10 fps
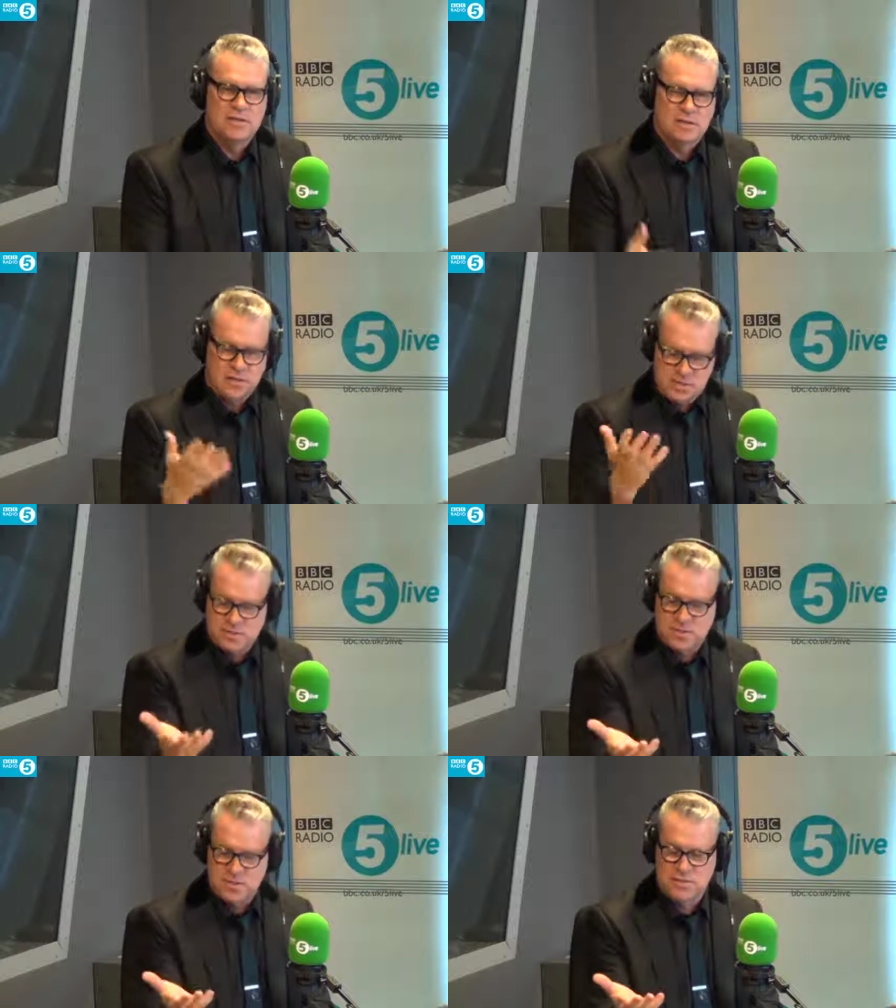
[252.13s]
And he
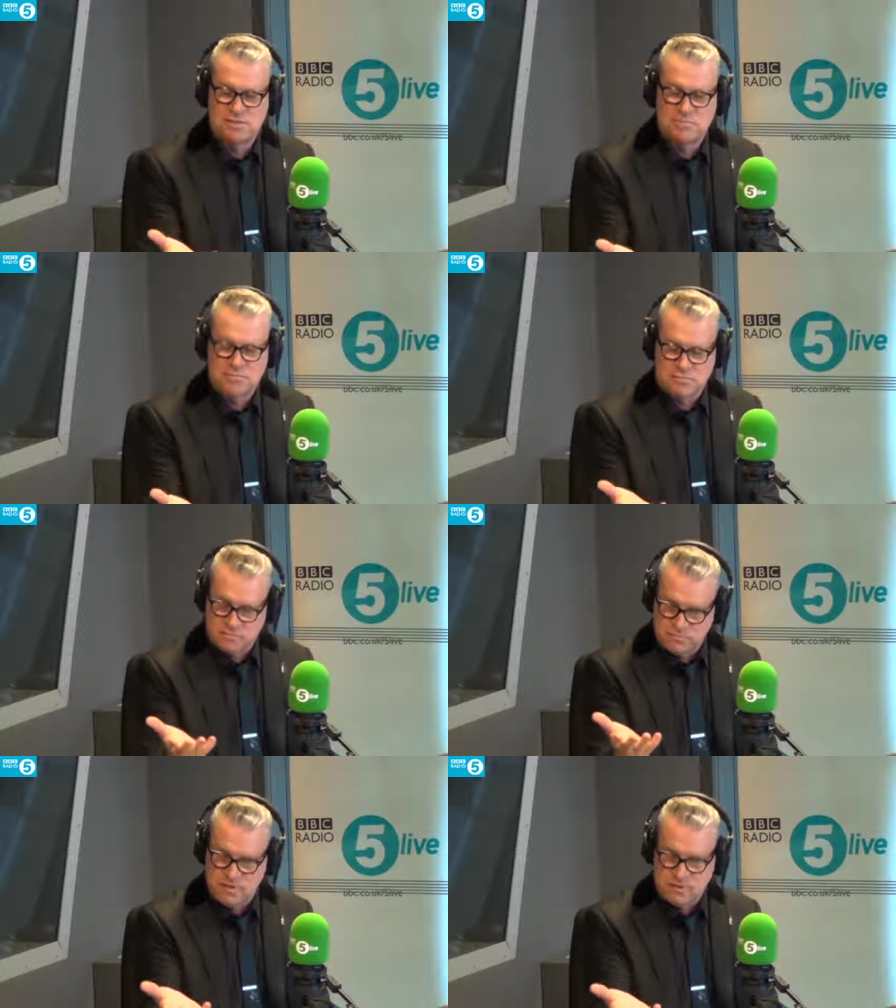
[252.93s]
says,
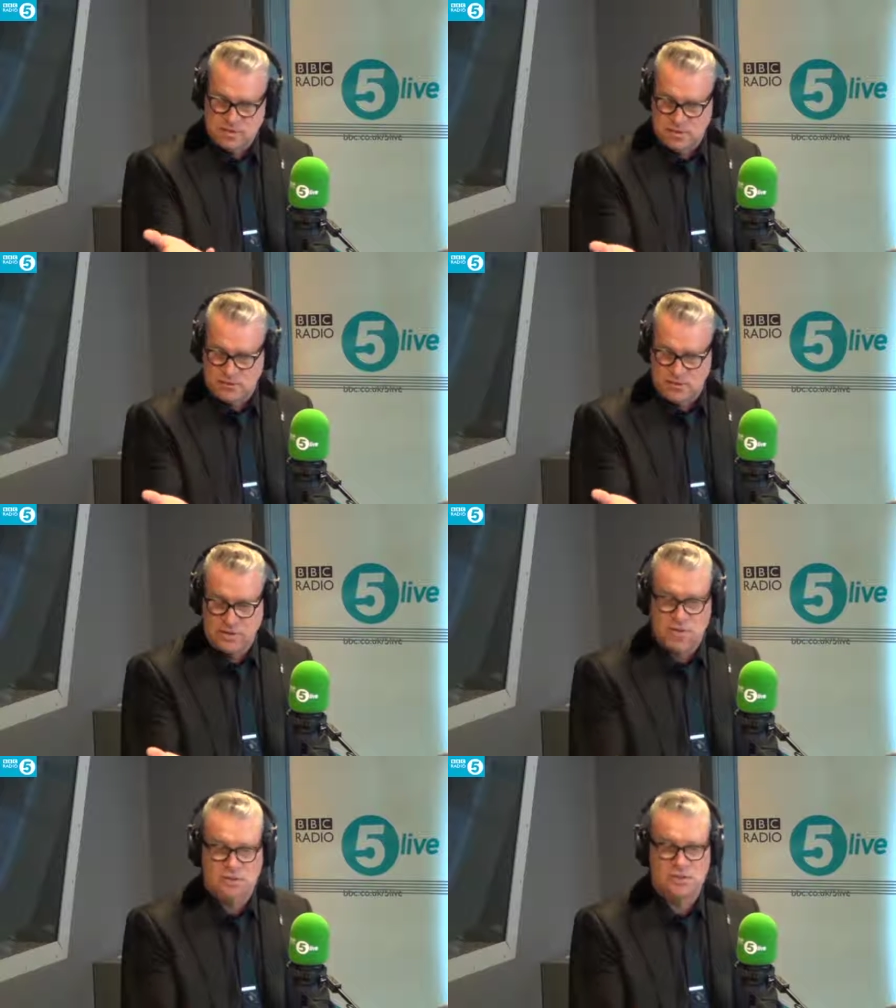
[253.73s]
very
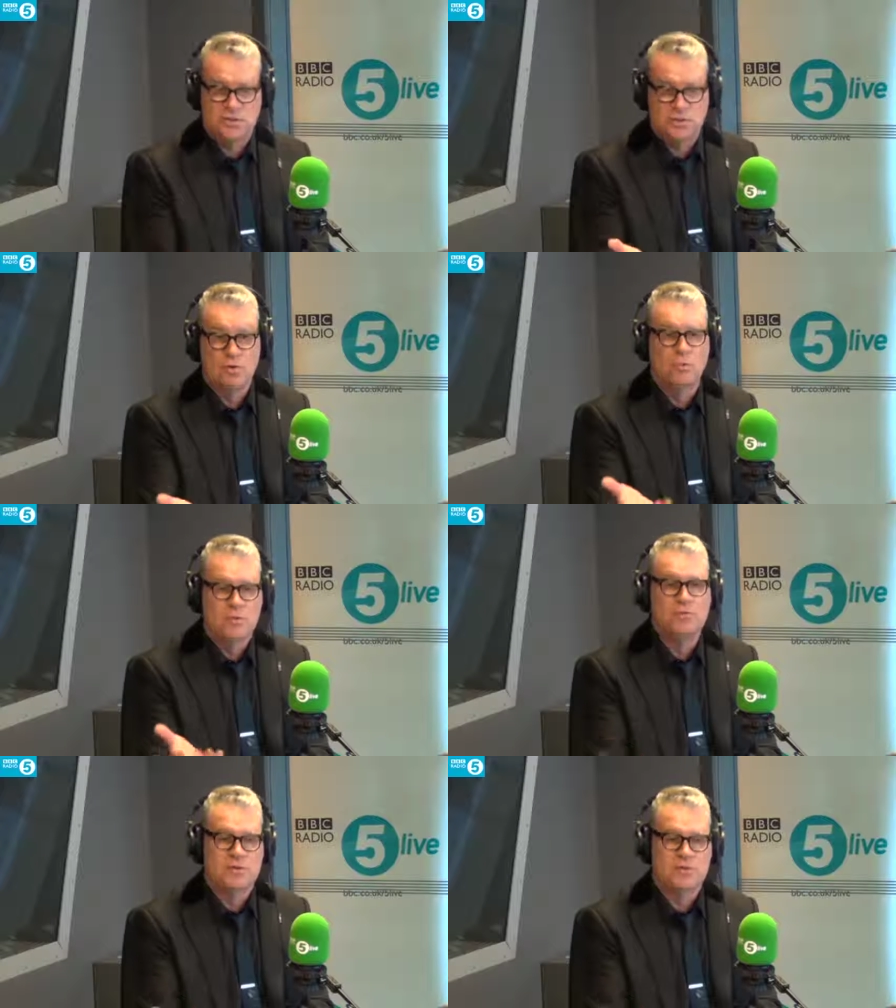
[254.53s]
significantly, he says, You're
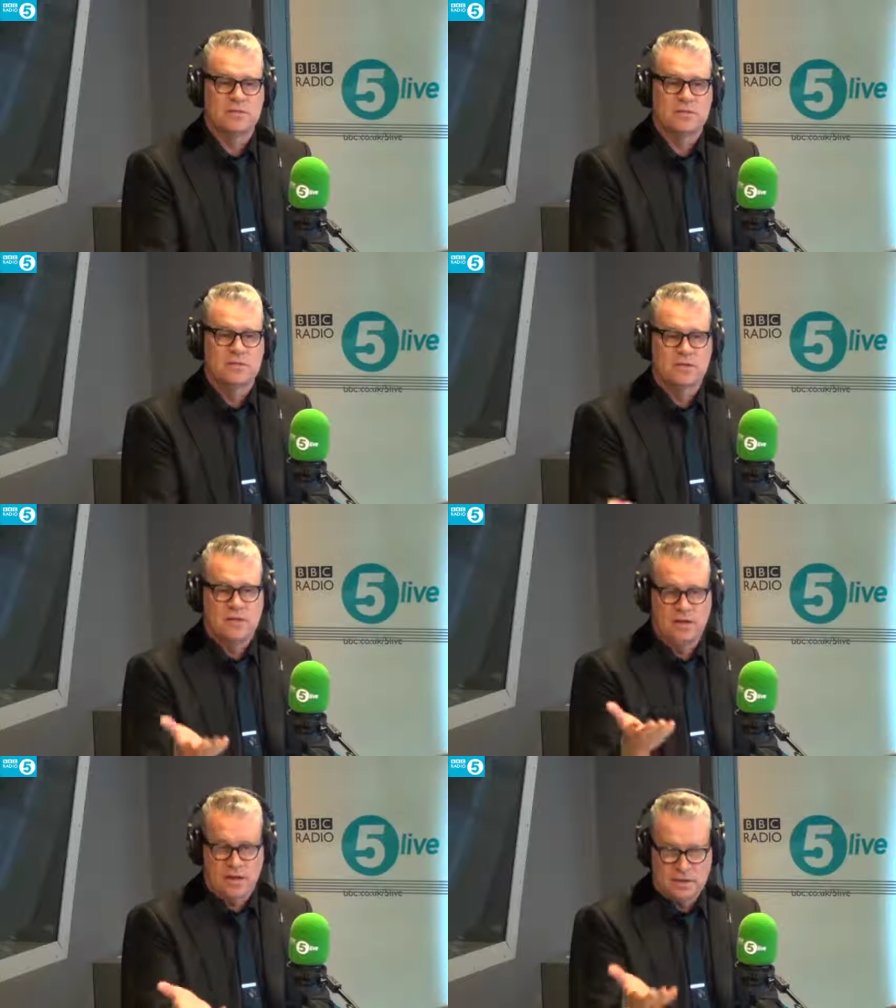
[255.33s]
wounded.
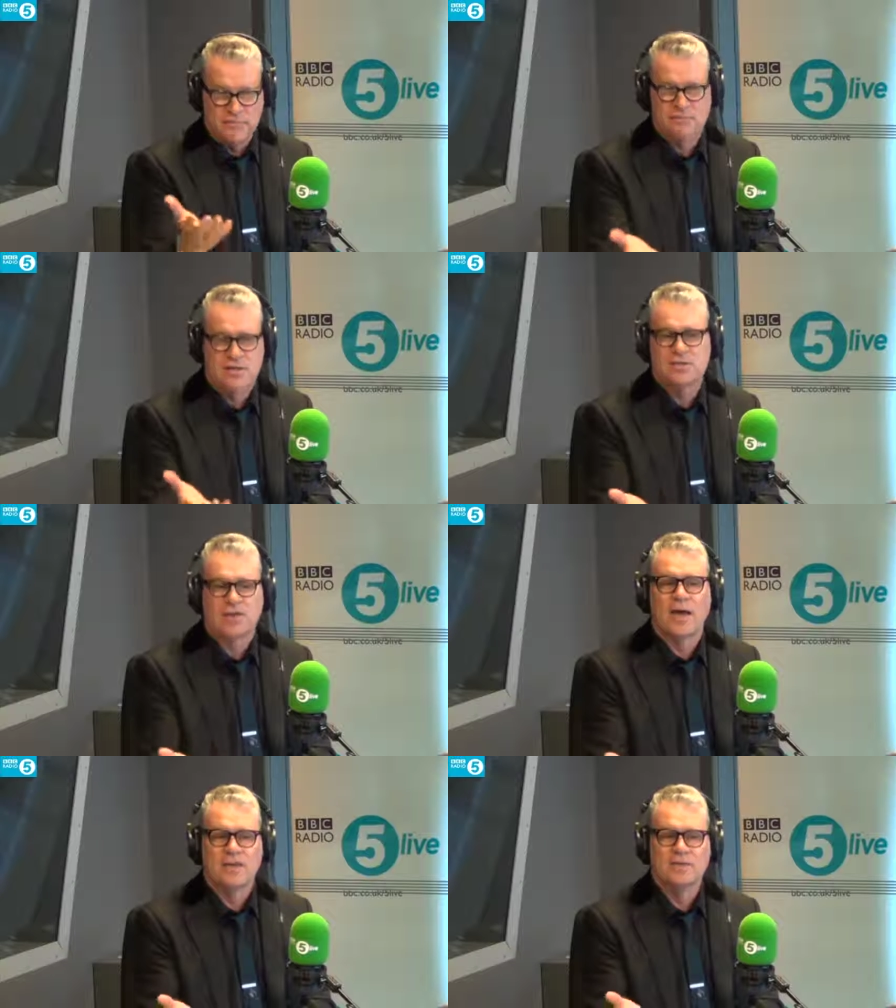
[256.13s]
I can fix
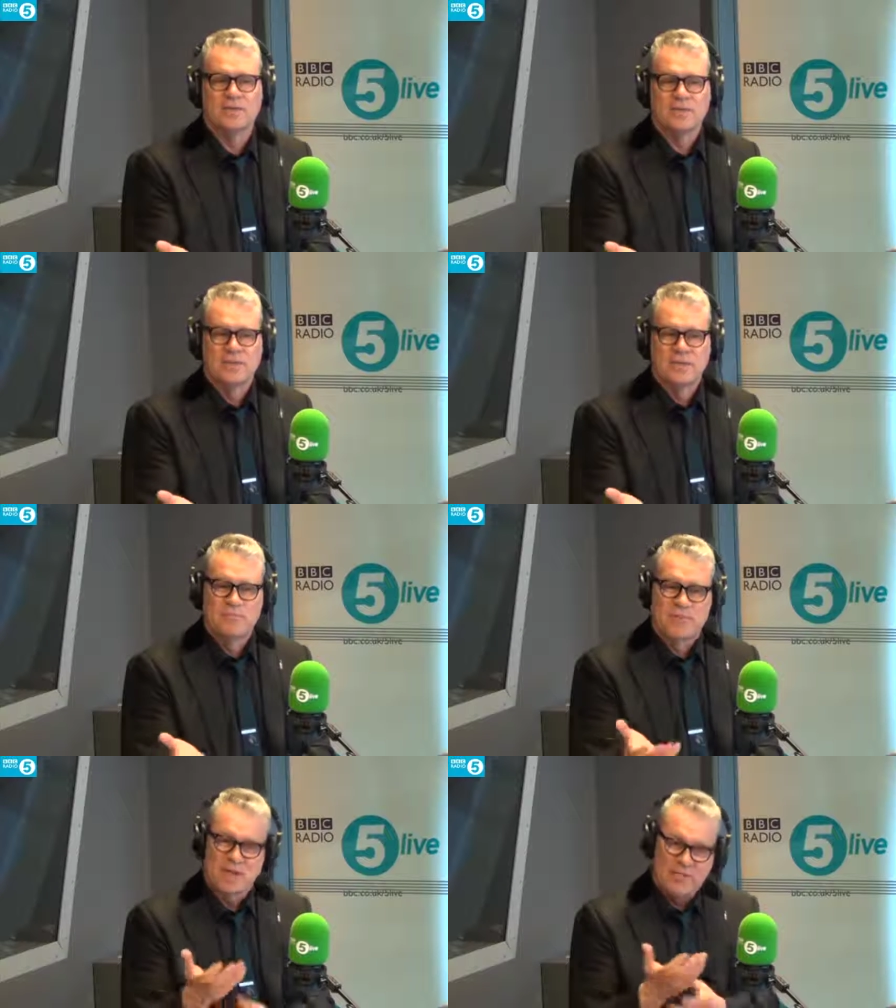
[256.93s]
that.
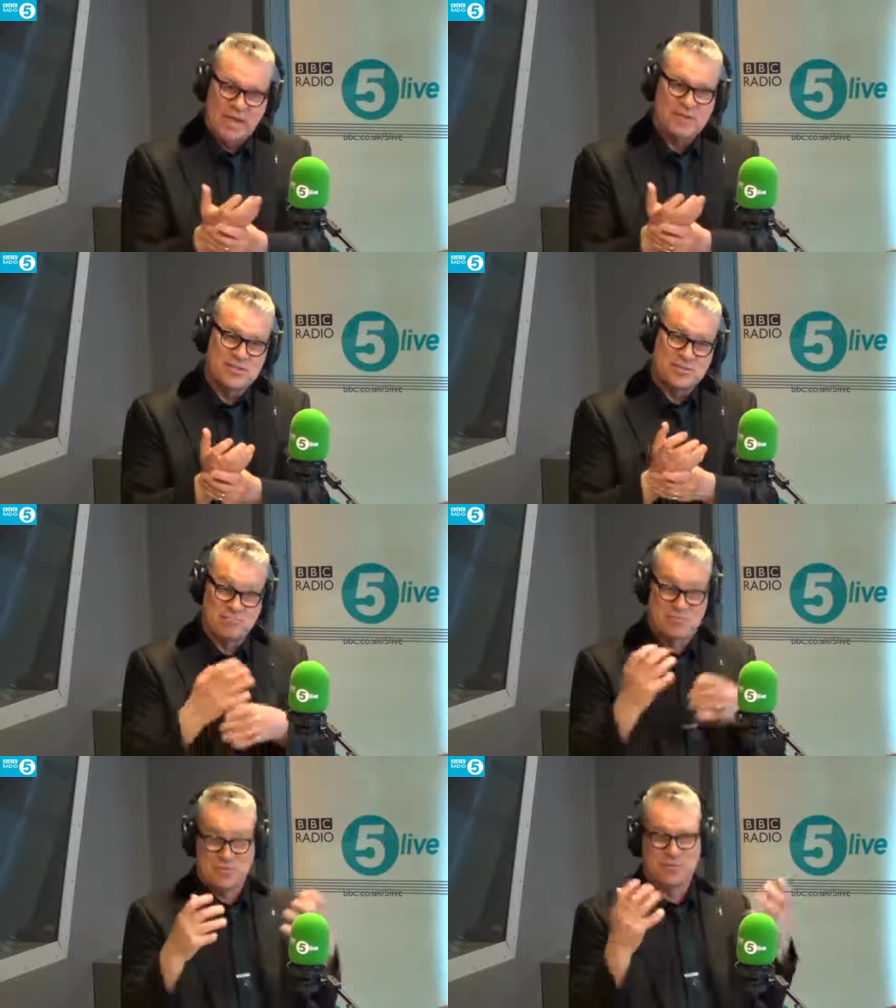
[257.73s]
And that is a,
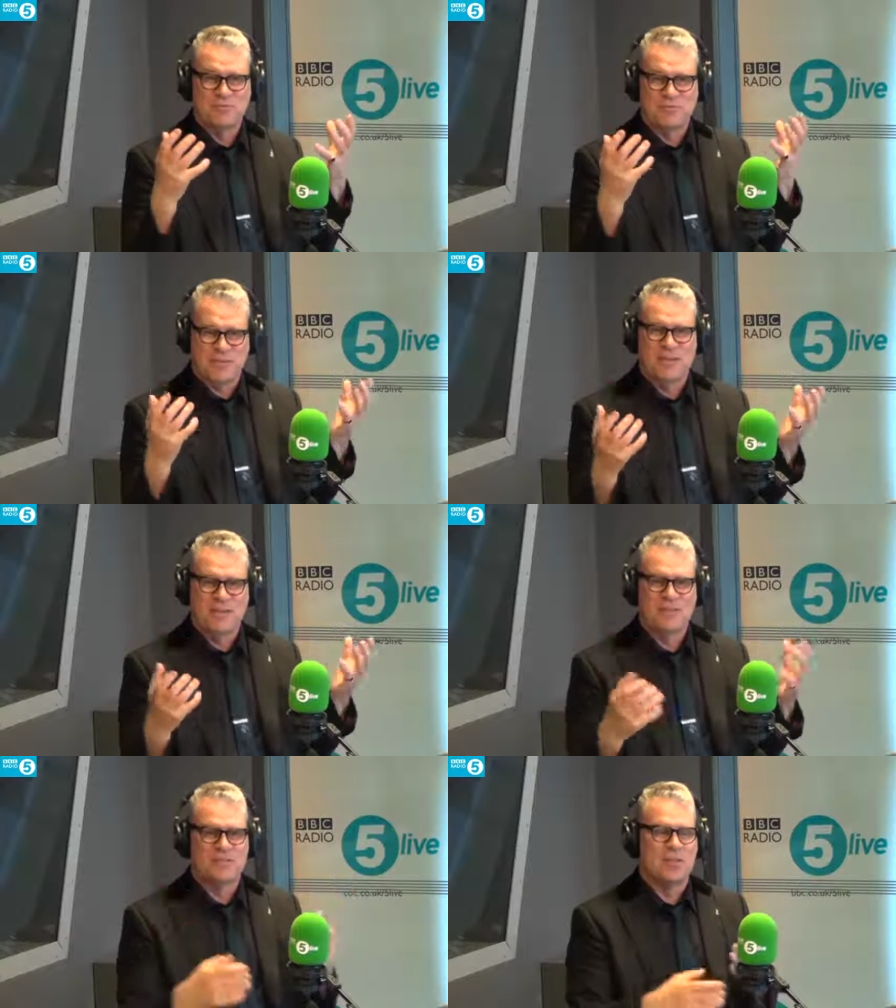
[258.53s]
sort of the
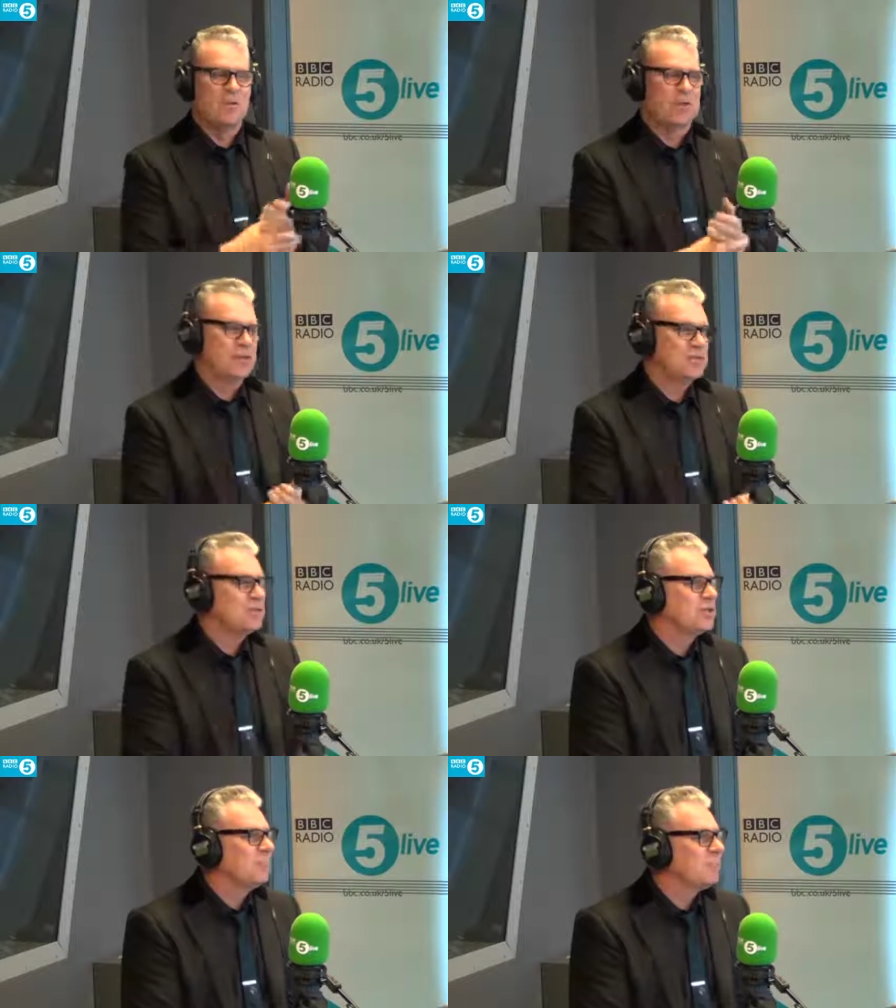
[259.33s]
key to their
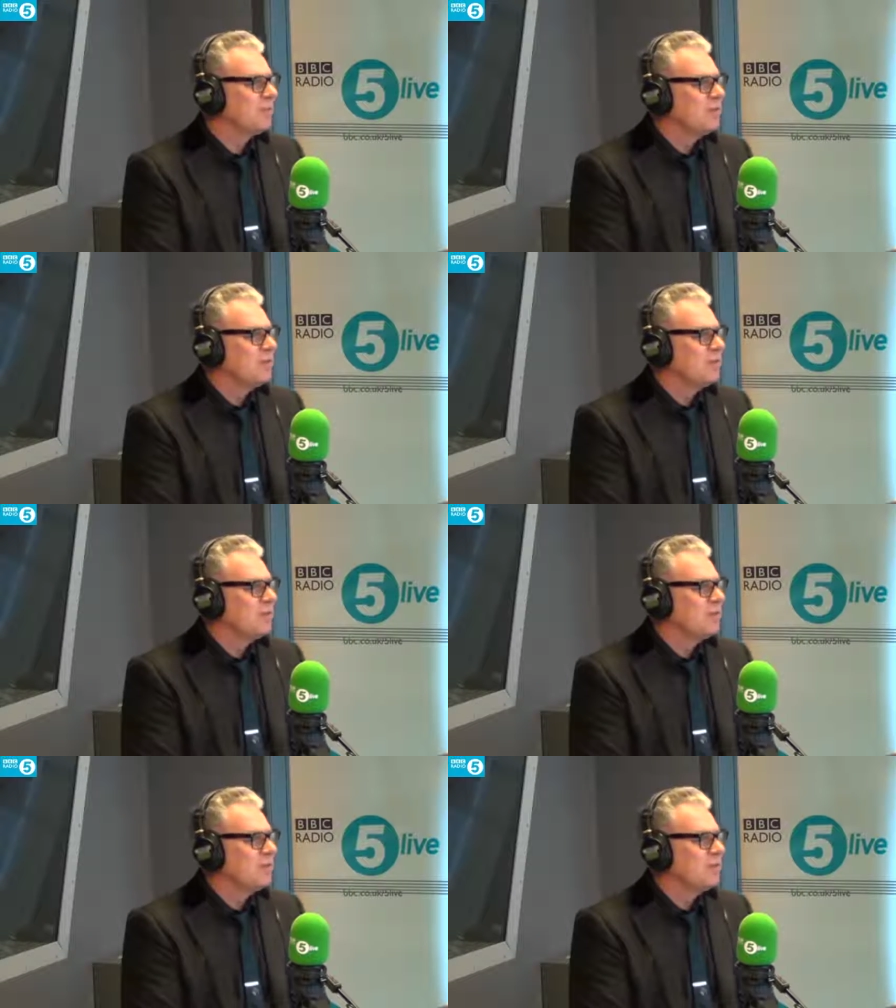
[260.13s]
relationship.